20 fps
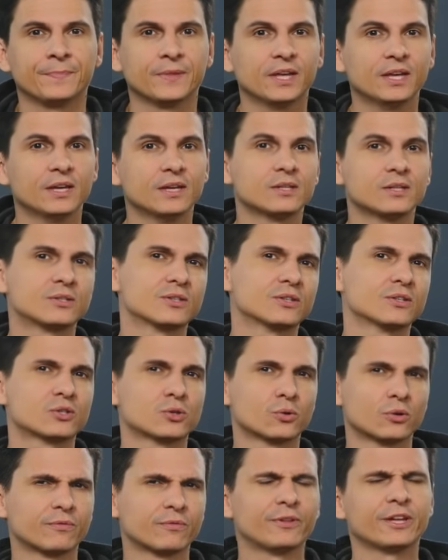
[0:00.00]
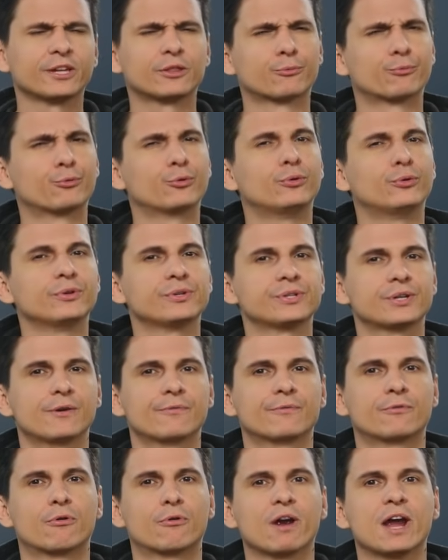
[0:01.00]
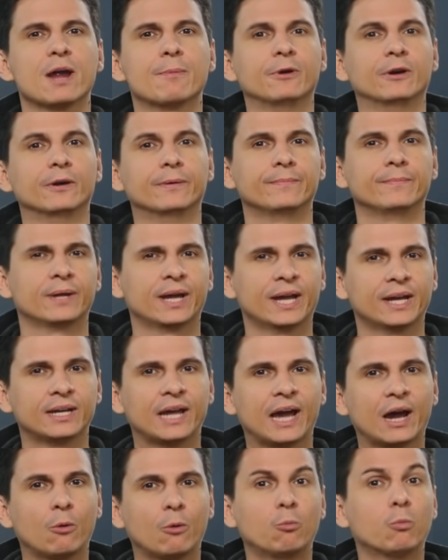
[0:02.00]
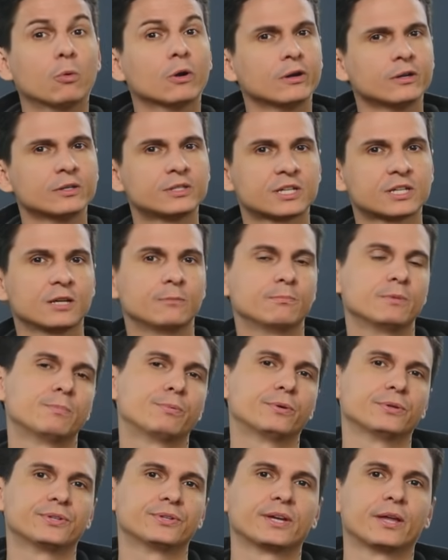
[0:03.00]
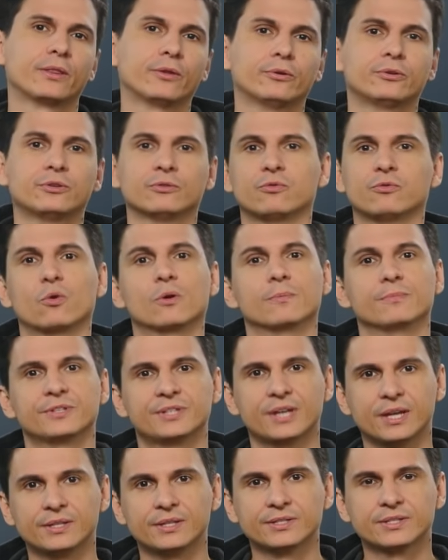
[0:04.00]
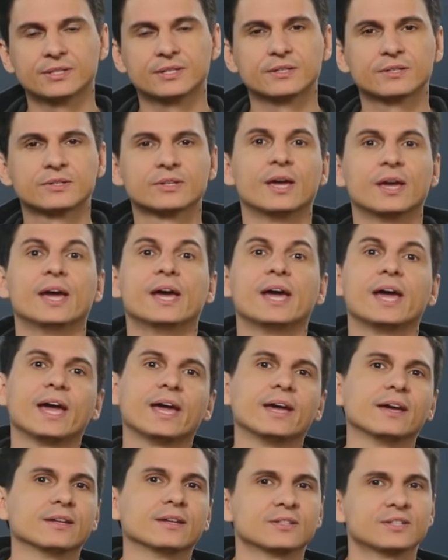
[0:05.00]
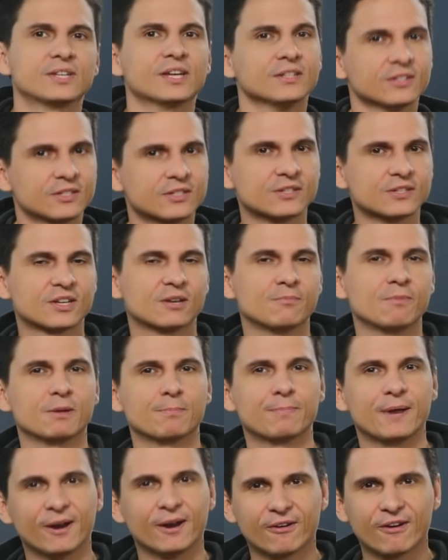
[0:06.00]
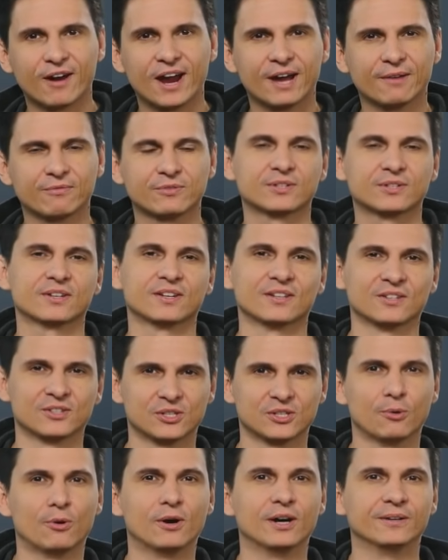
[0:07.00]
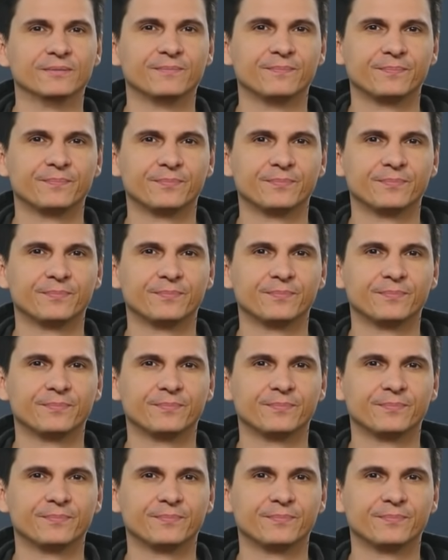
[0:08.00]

It's sort of like the rules of grammar and how words can be put together to form sentences, and sentences can make paragraphs, and so on.